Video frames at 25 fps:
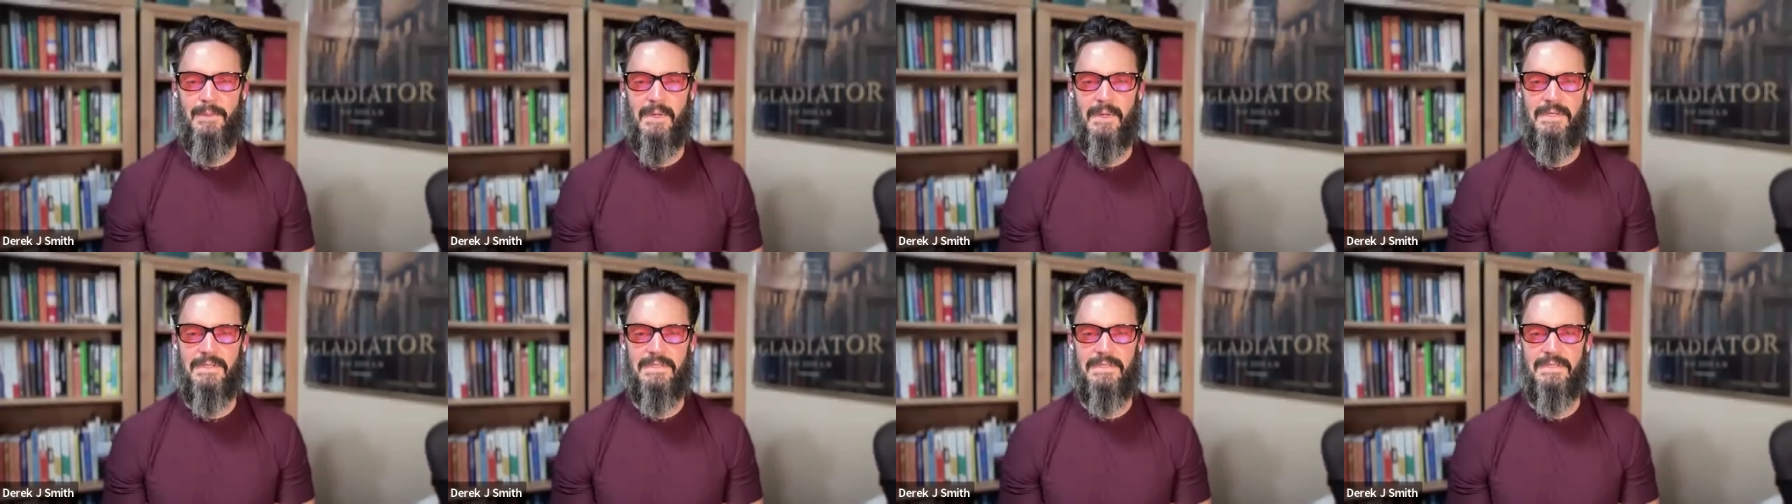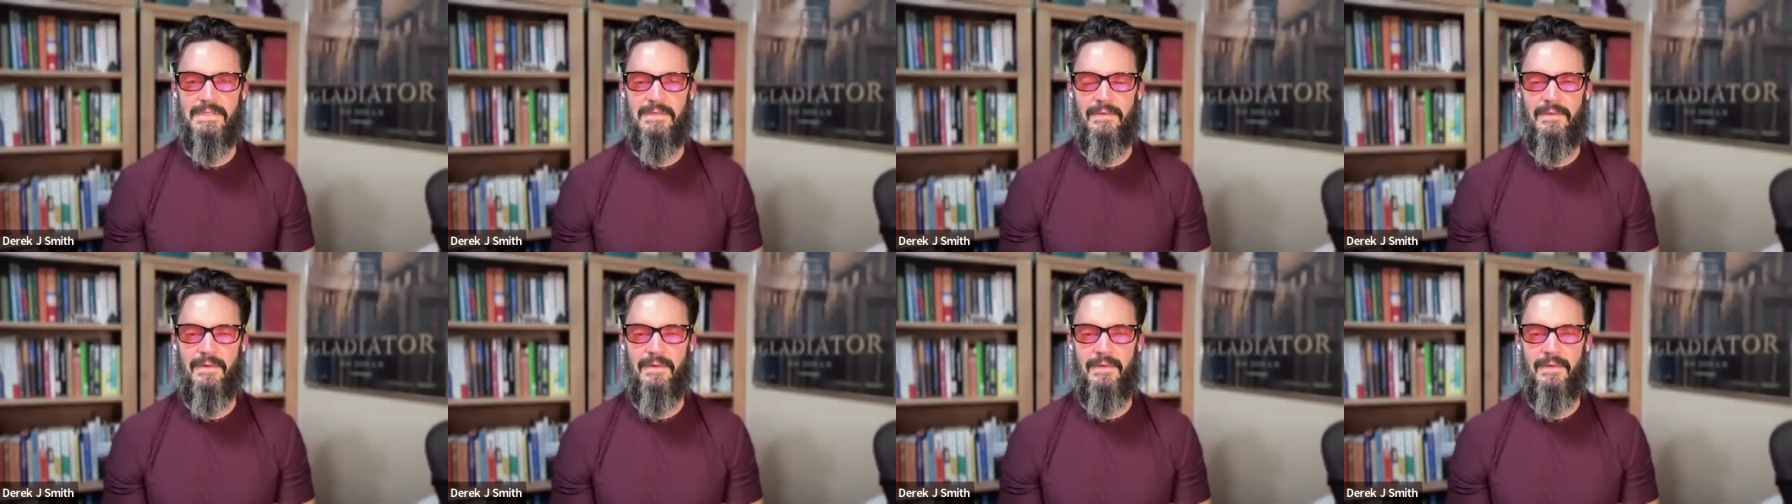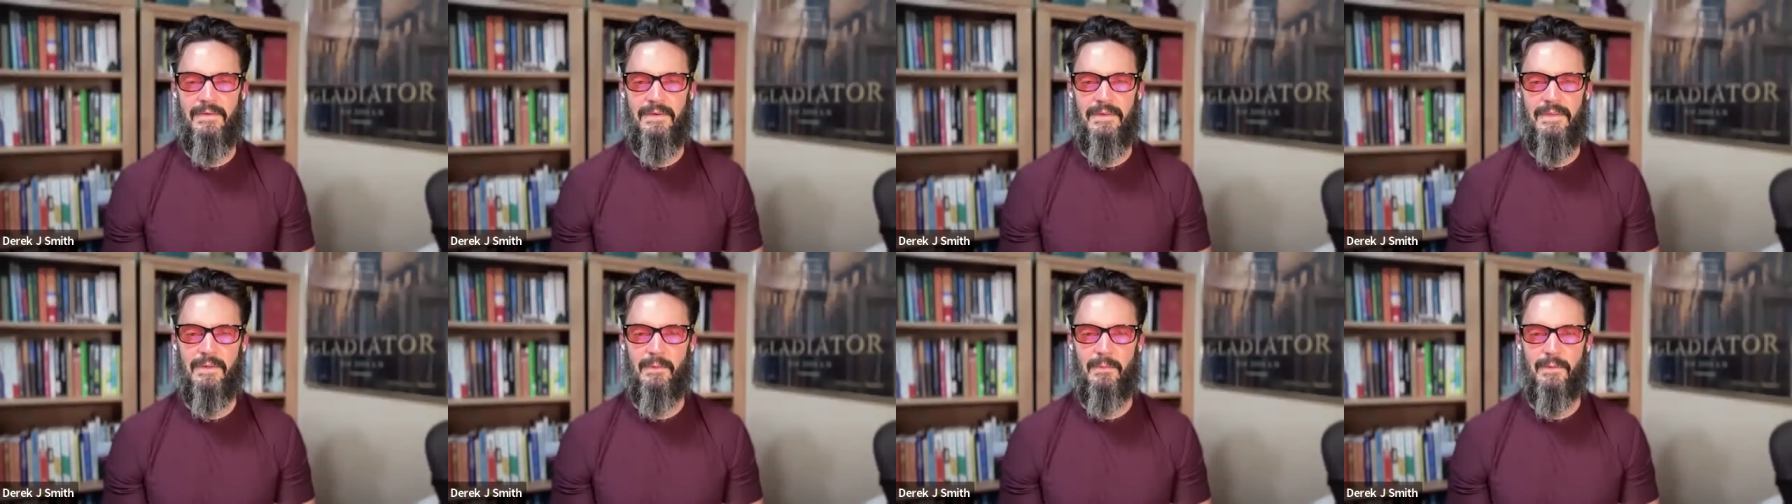spaces of
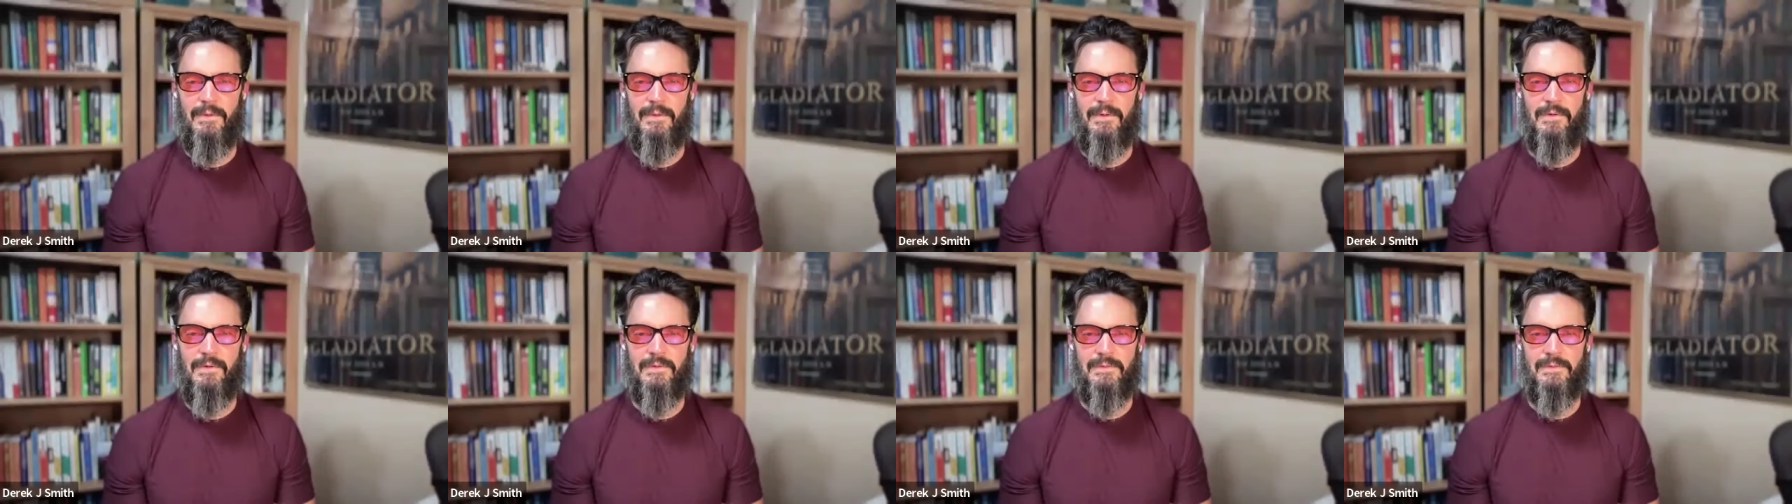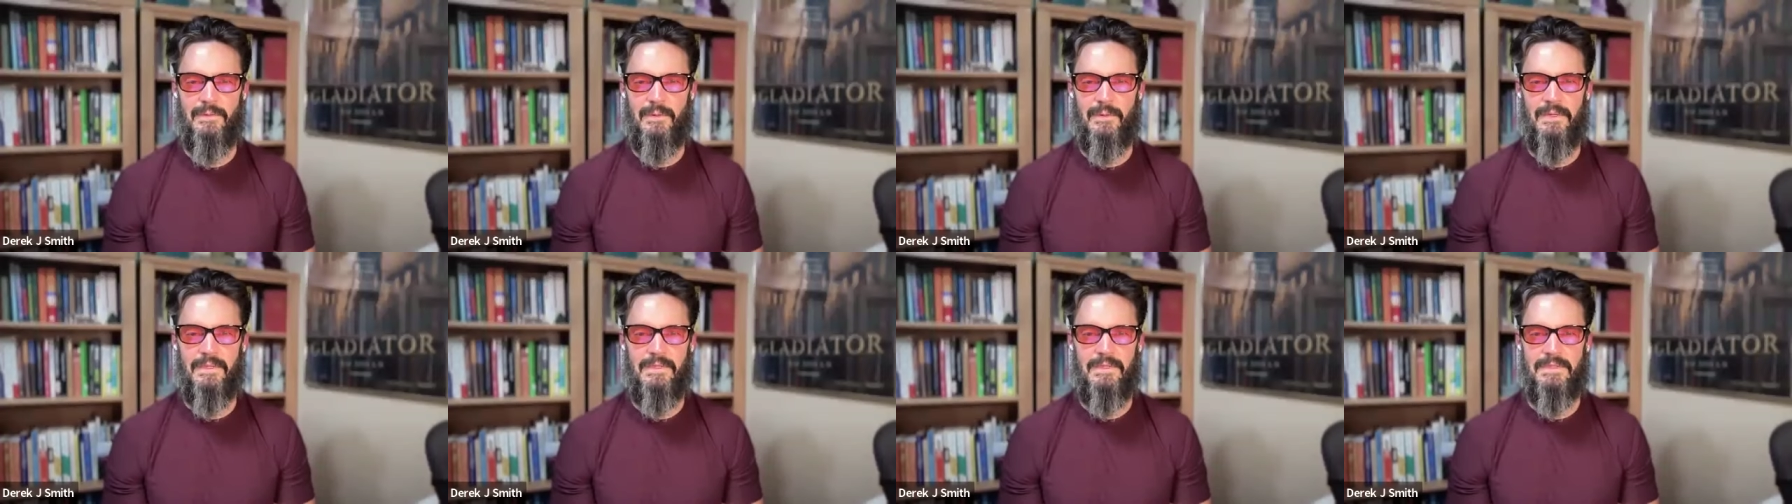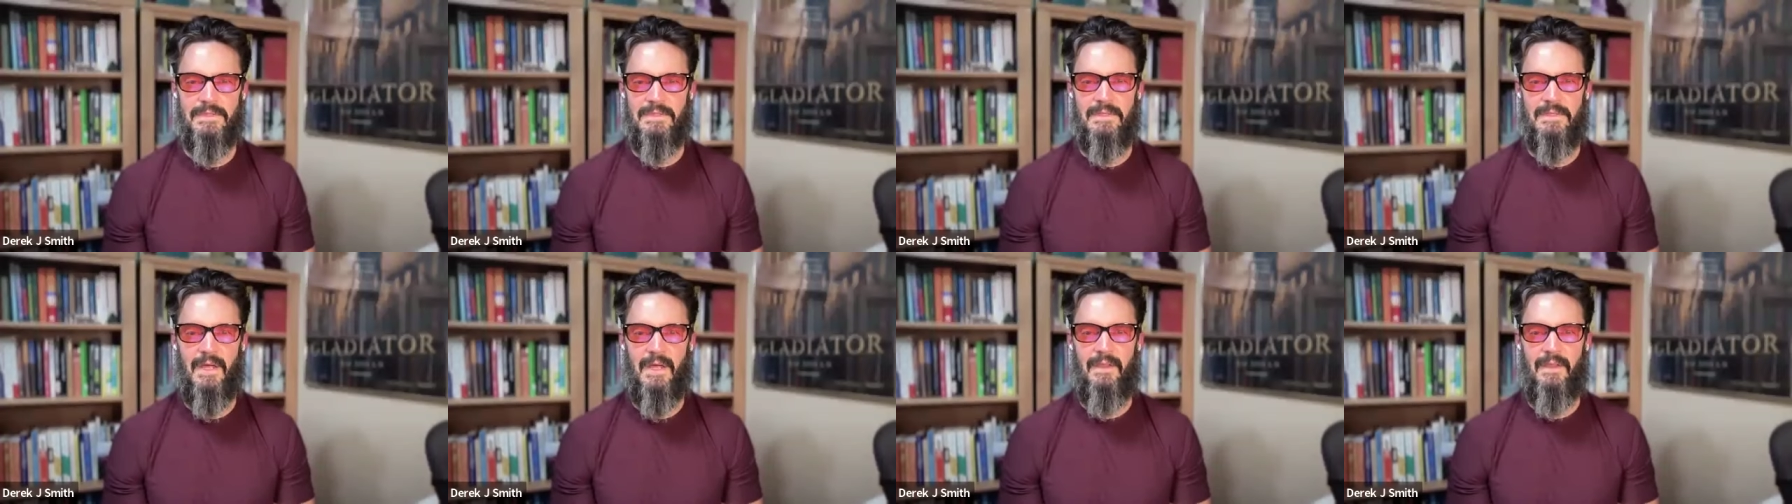everything where there's really
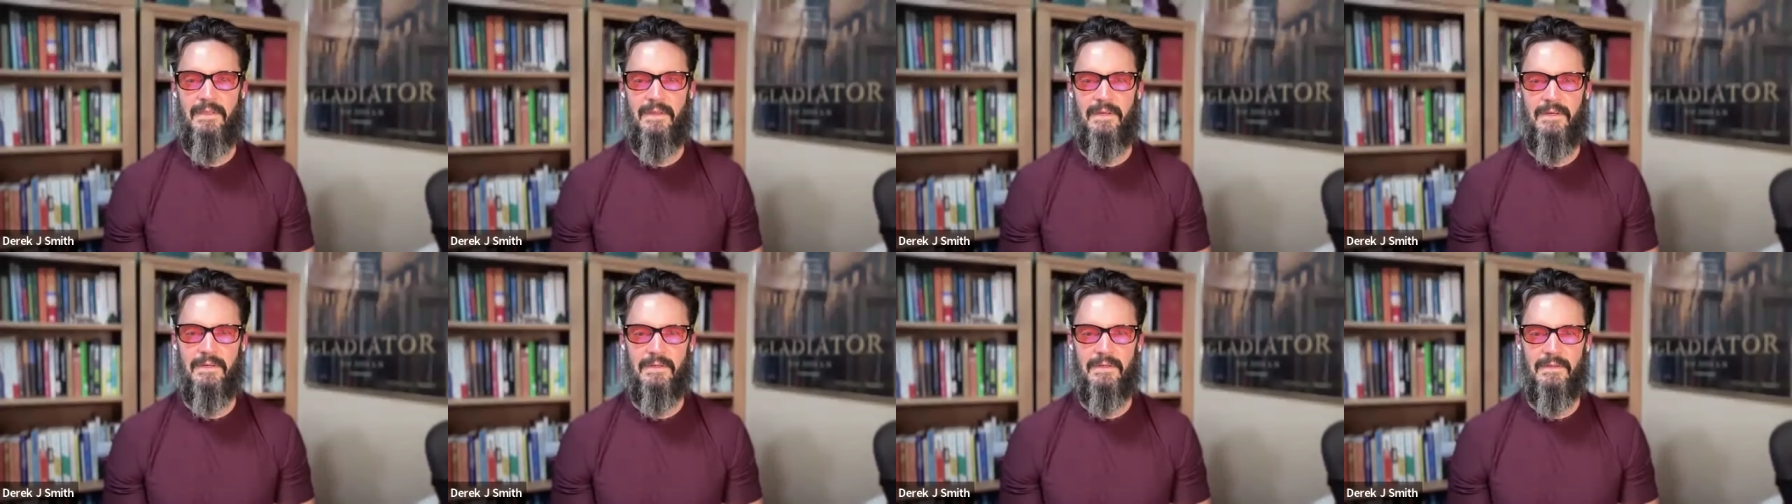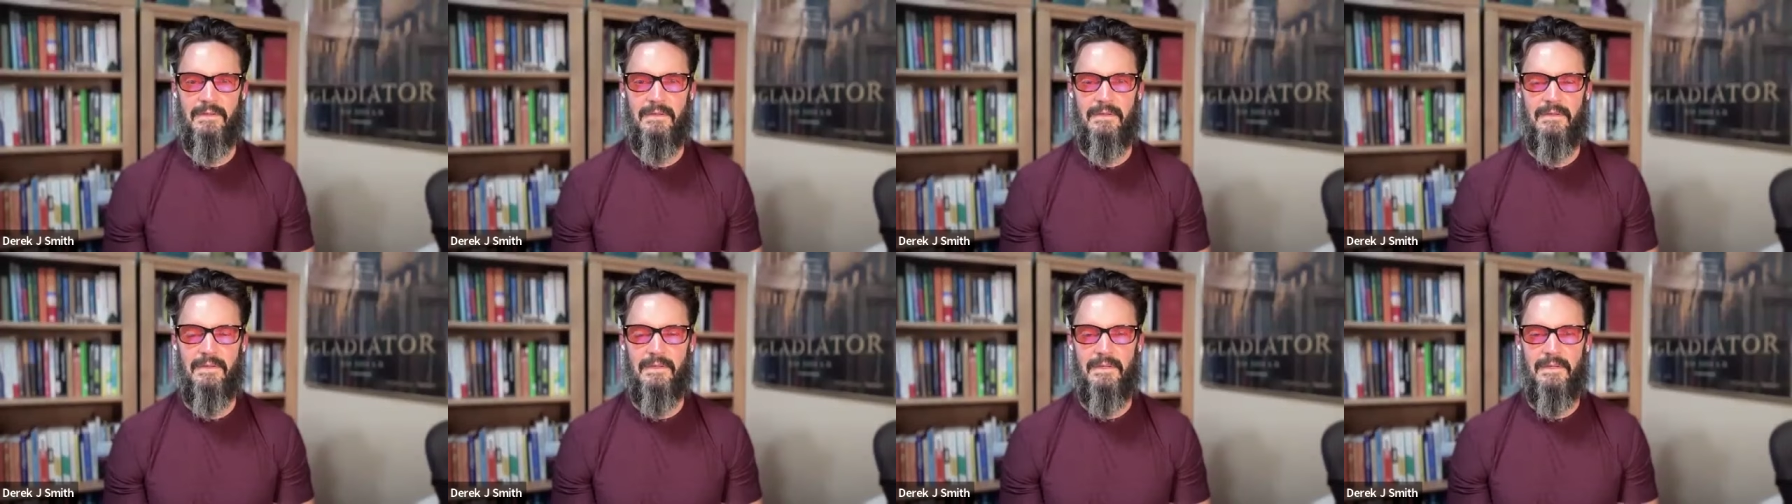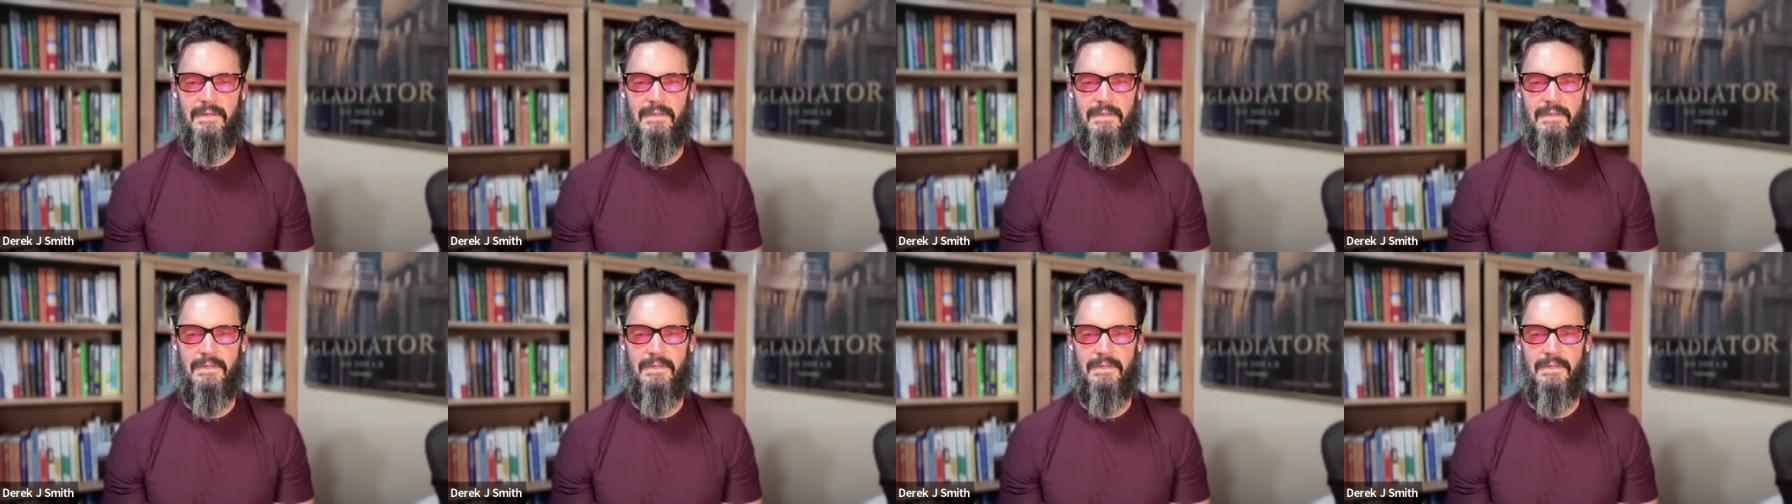just nothing.